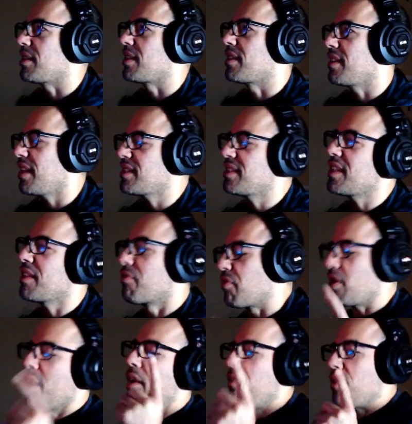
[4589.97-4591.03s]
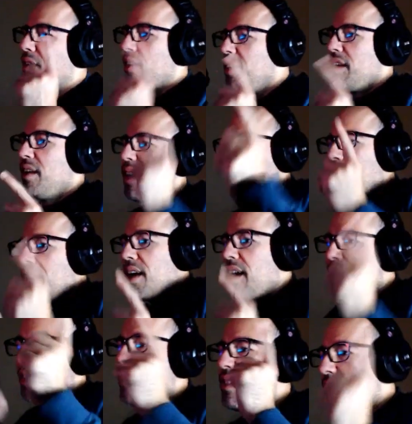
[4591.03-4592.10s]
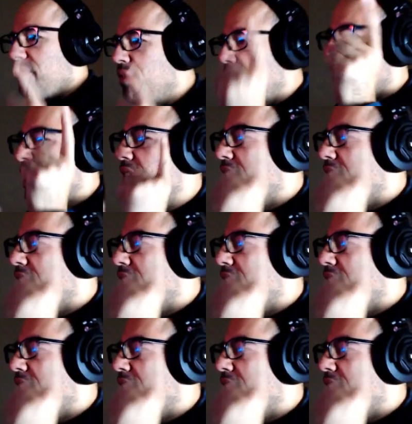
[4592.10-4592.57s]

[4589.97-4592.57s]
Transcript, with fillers: taking forever. I need to get the fire